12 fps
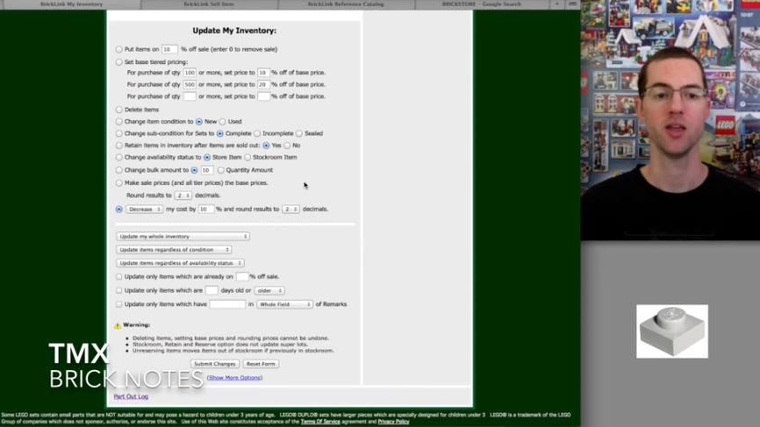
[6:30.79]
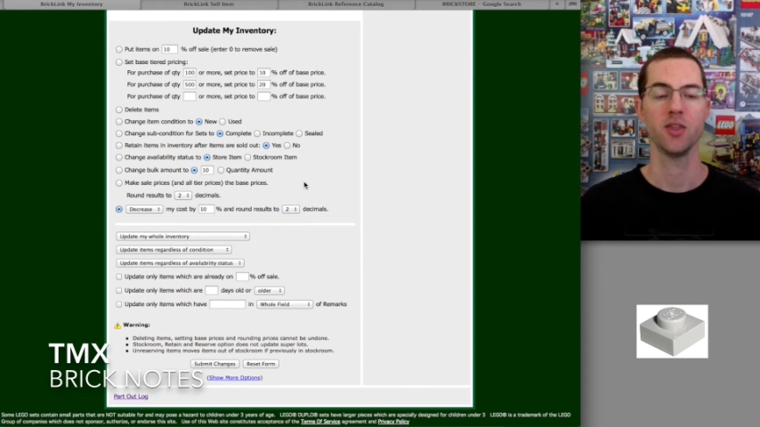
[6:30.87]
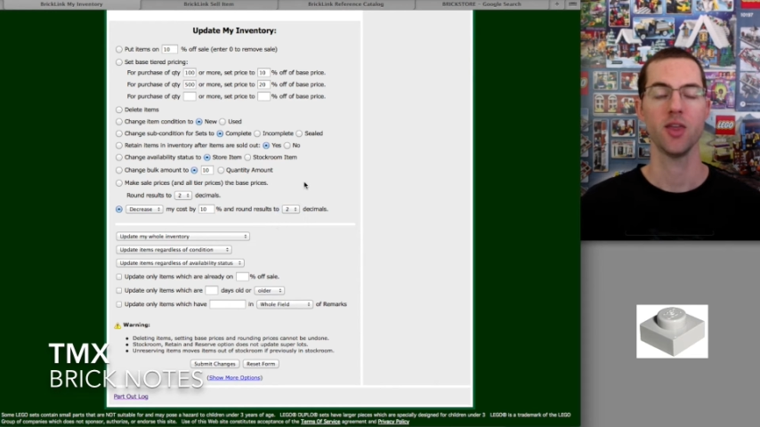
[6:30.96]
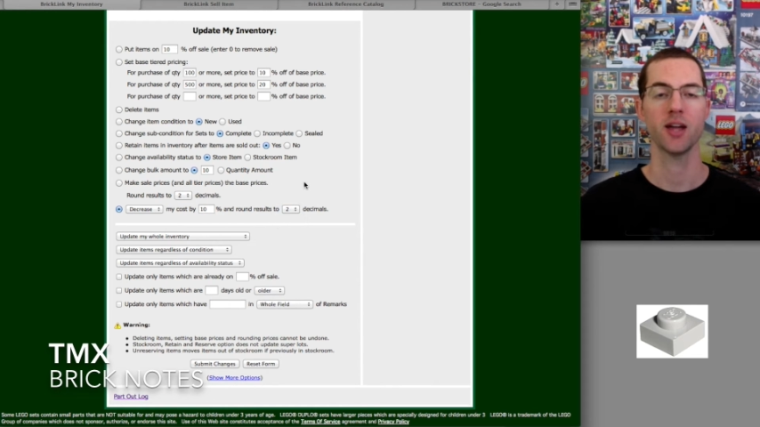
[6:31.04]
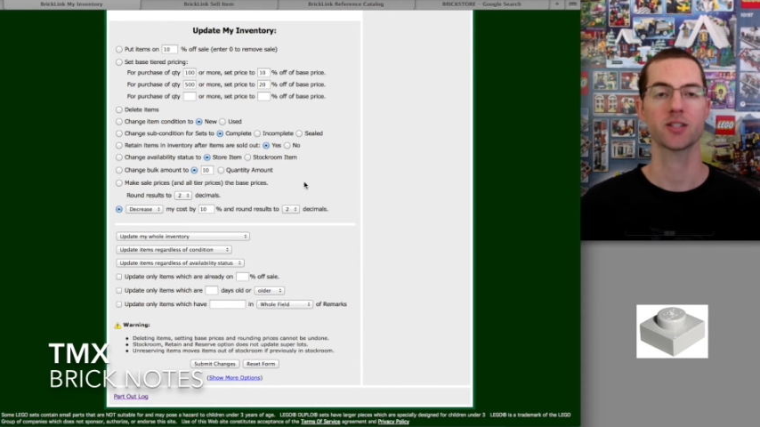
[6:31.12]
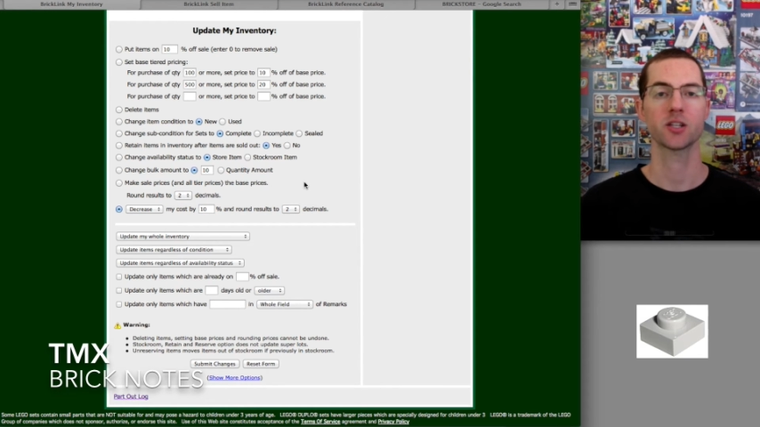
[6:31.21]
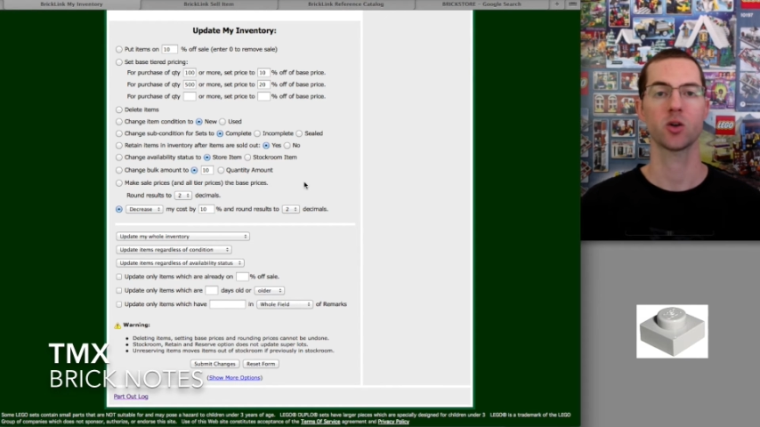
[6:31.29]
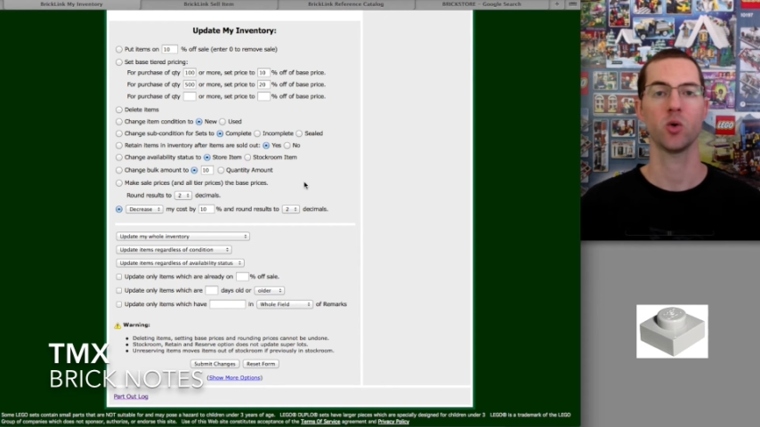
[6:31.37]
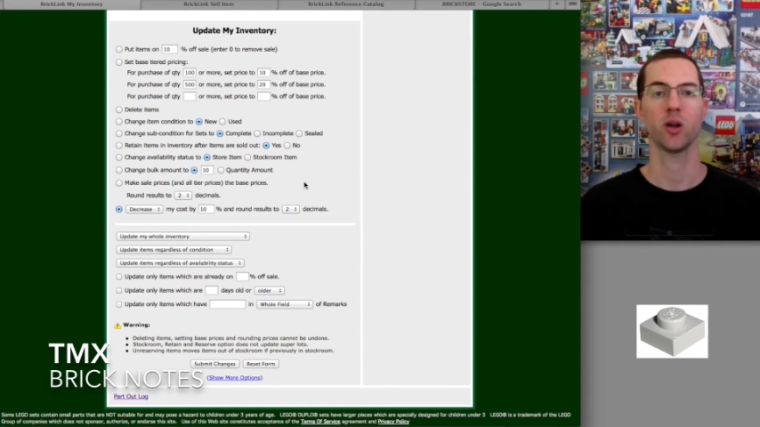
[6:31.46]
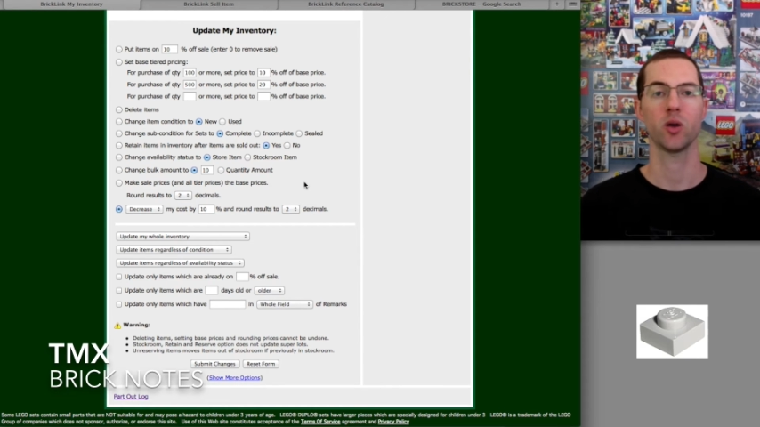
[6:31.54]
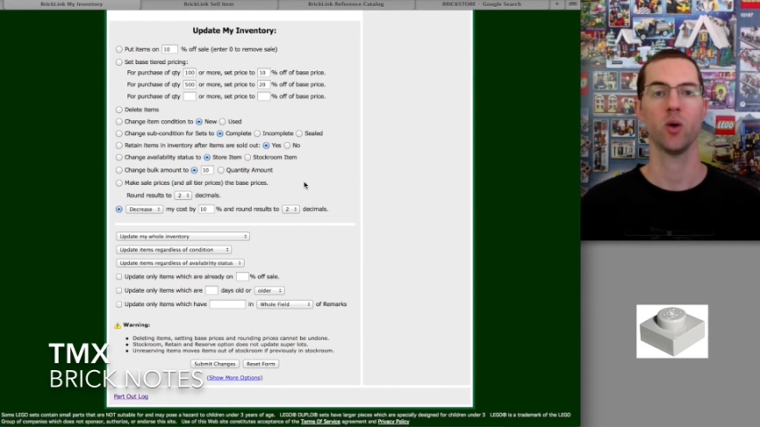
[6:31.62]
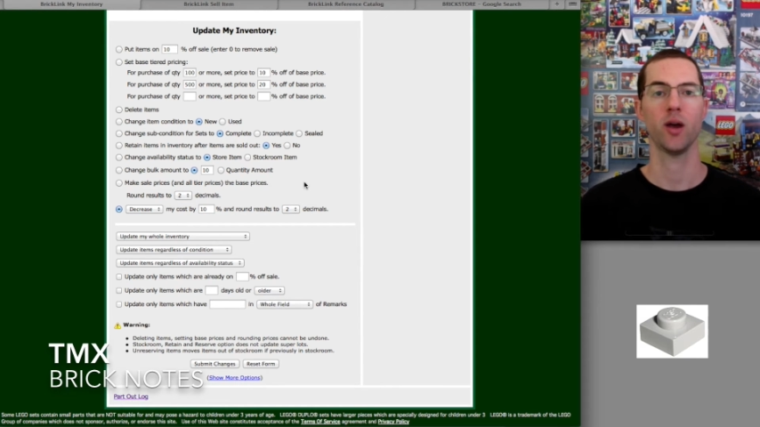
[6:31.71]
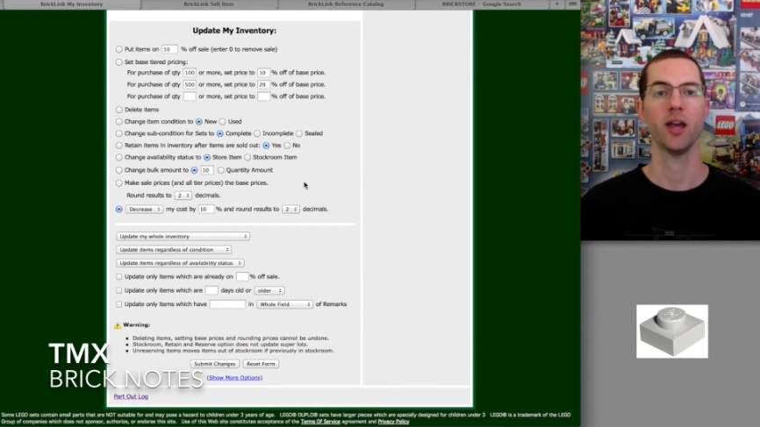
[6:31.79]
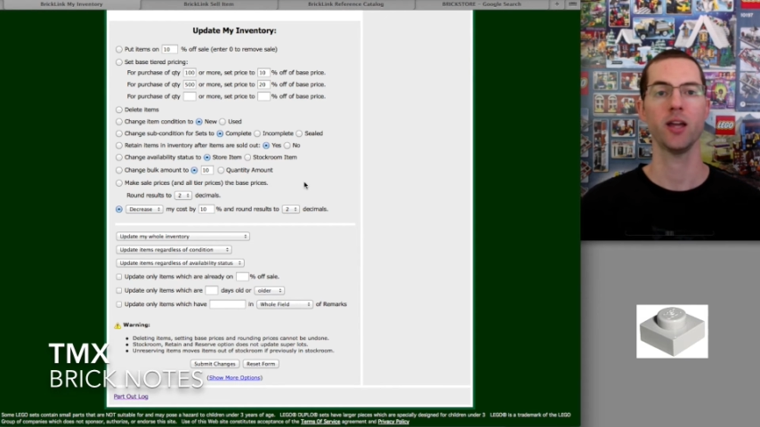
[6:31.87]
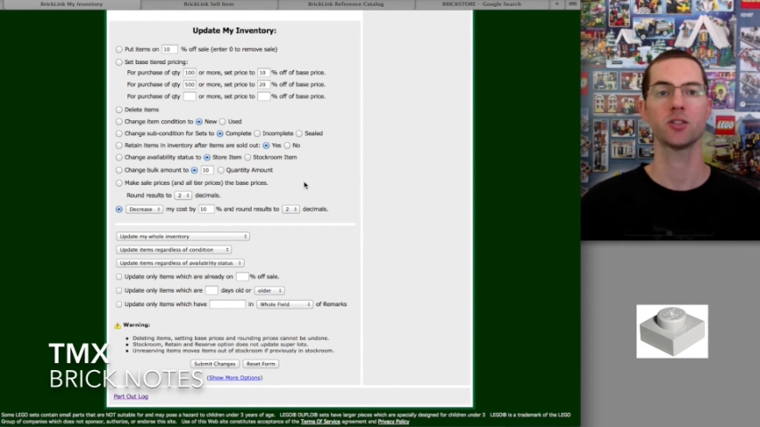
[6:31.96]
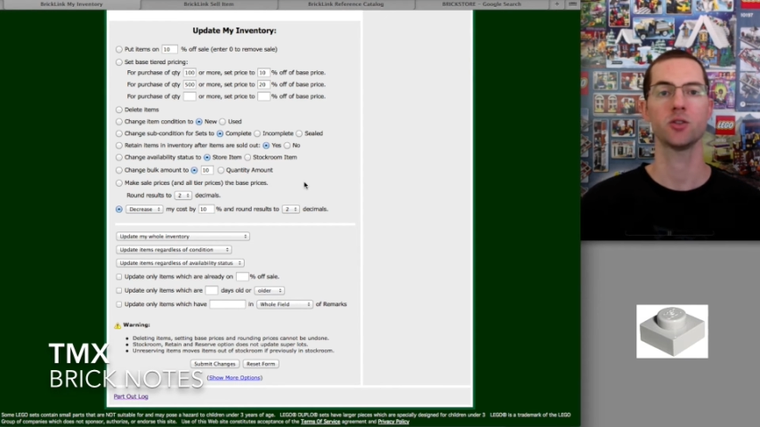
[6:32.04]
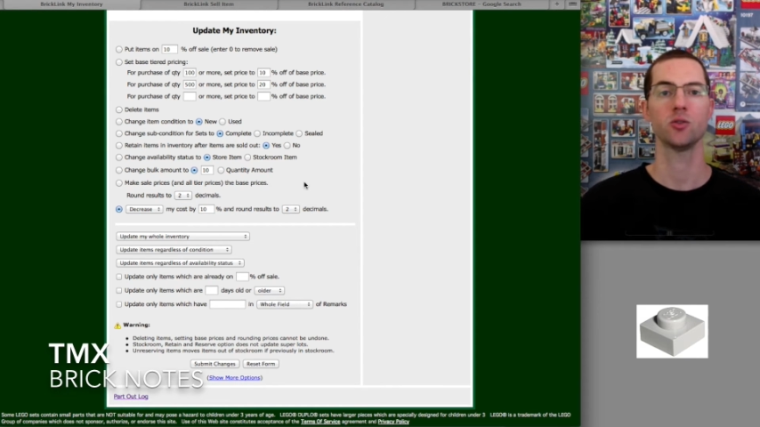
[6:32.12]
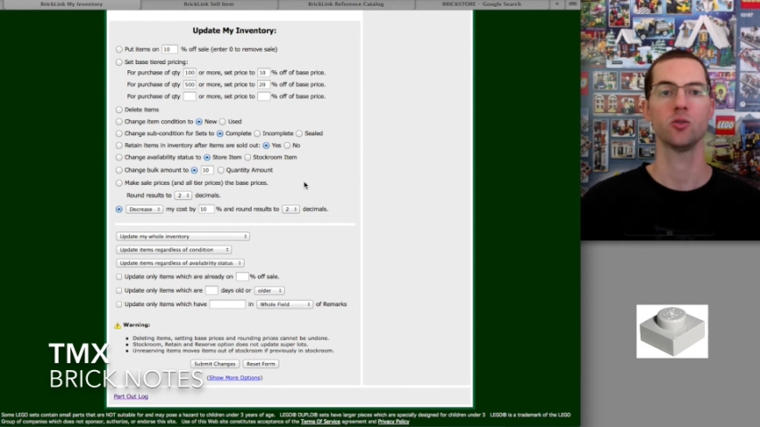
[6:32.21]
That's a quick way
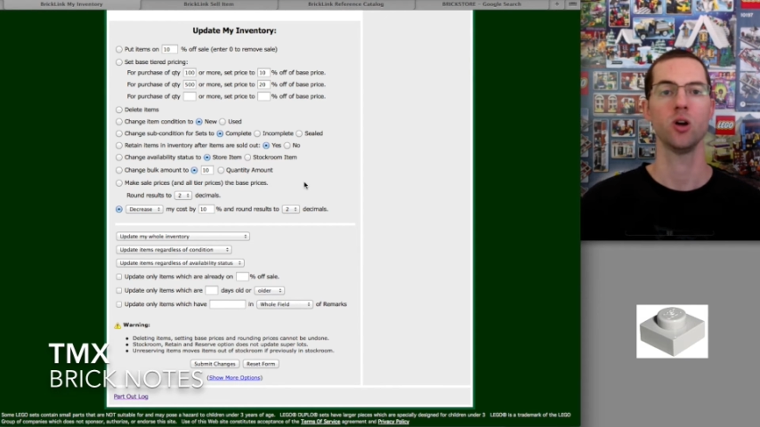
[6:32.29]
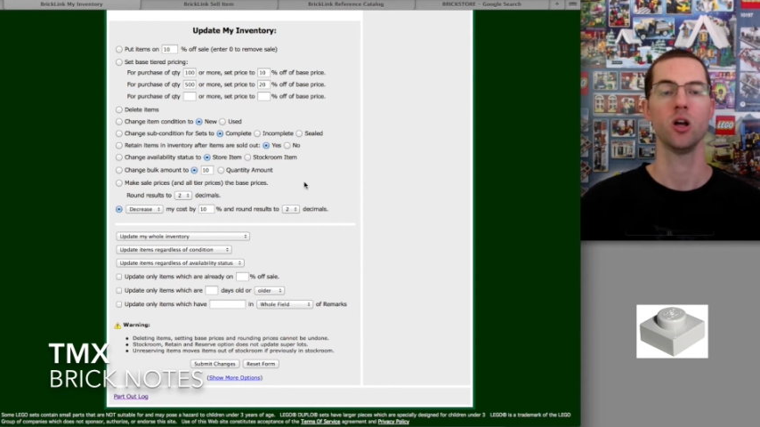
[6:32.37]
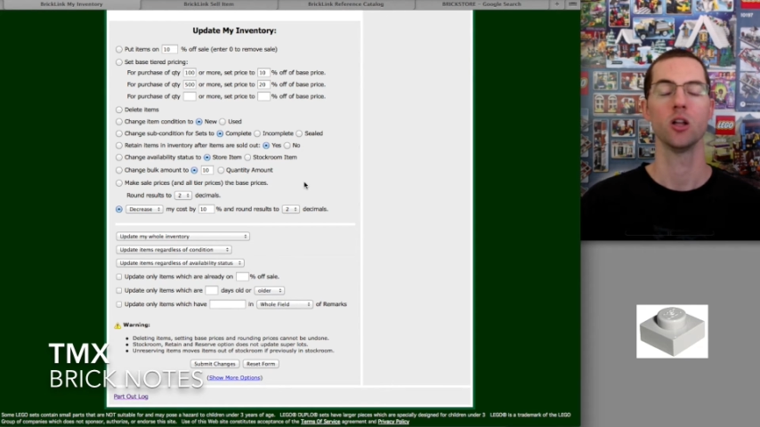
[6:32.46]
to